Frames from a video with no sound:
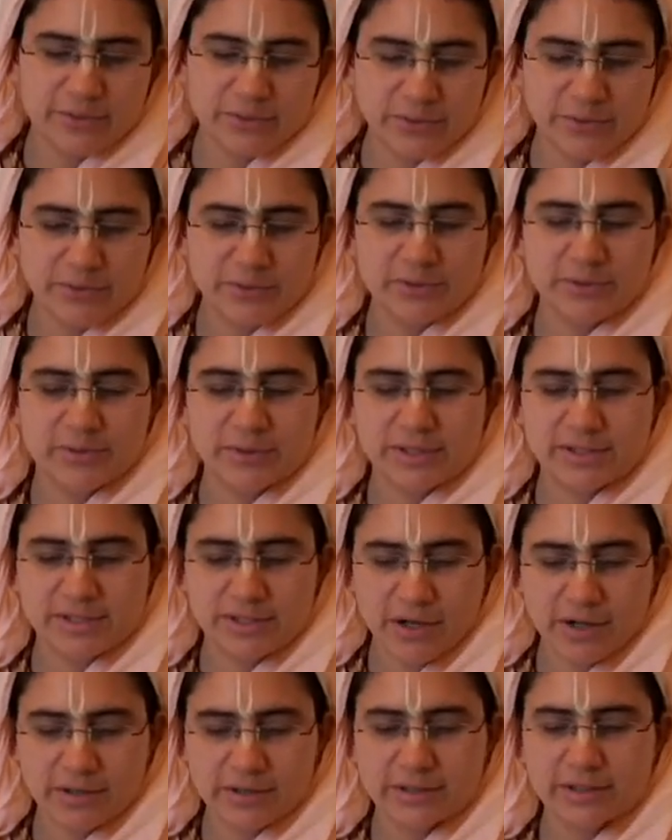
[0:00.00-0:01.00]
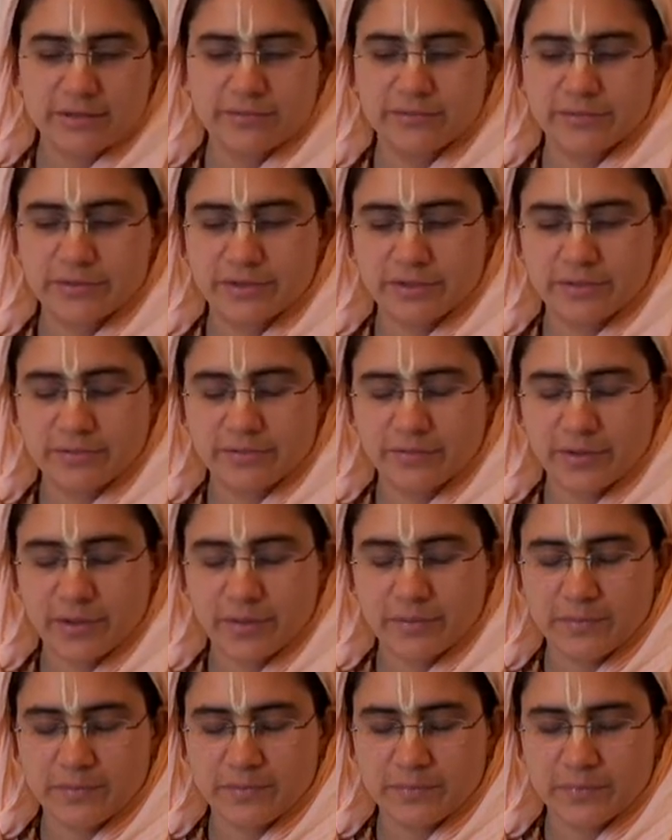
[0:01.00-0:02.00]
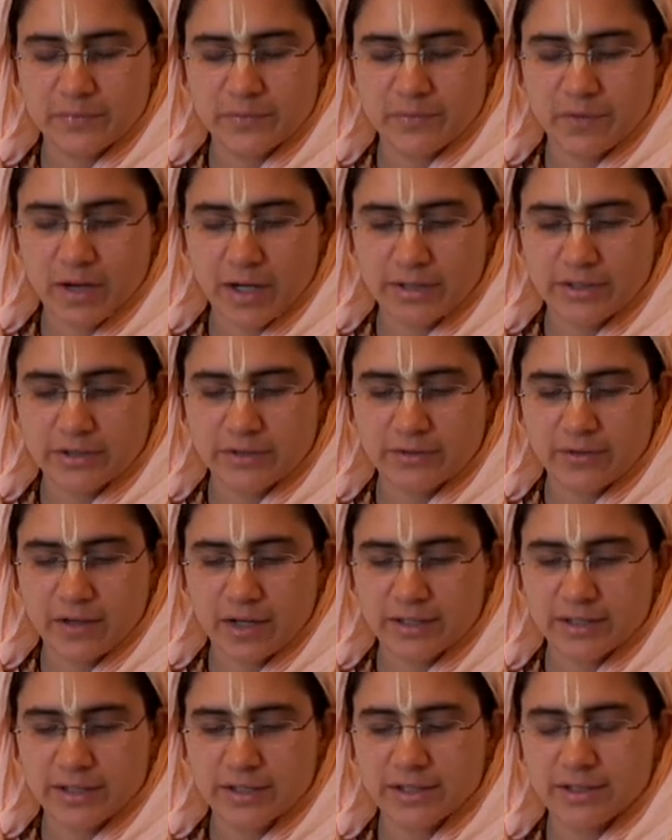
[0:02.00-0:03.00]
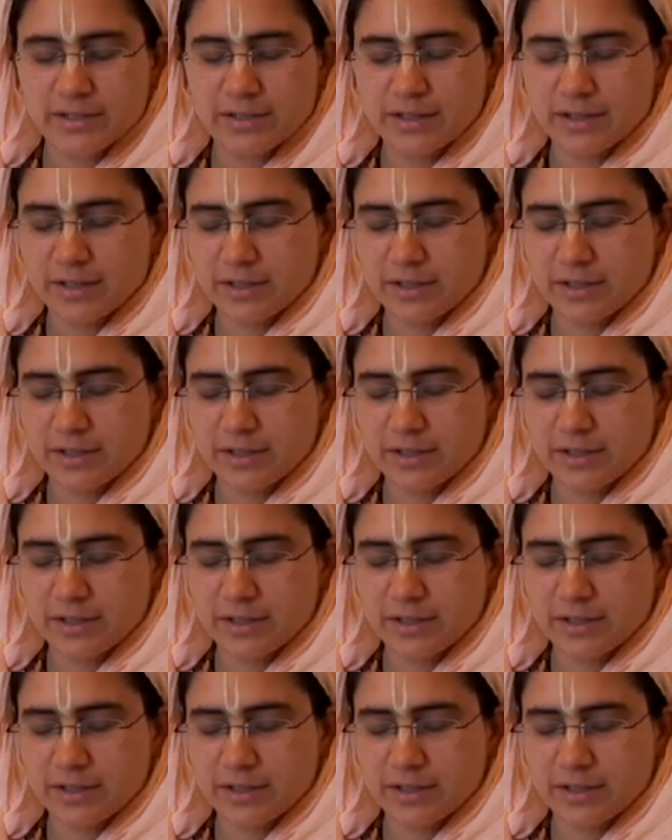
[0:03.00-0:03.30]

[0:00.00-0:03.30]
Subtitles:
Guru is non-different from Radharani.